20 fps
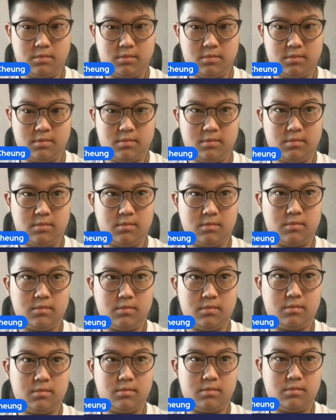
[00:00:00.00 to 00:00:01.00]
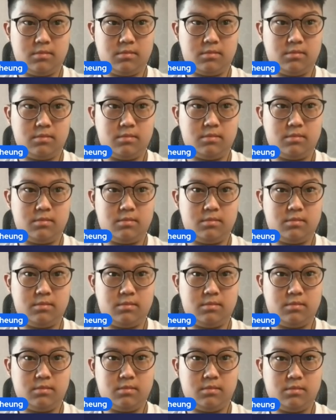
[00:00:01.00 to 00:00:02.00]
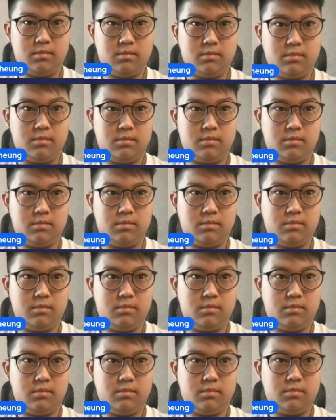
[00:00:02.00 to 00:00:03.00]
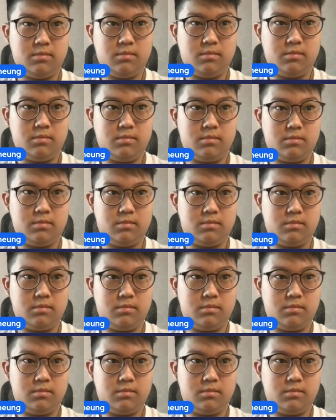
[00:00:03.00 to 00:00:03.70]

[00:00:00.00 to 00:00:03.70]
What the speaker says: (silent)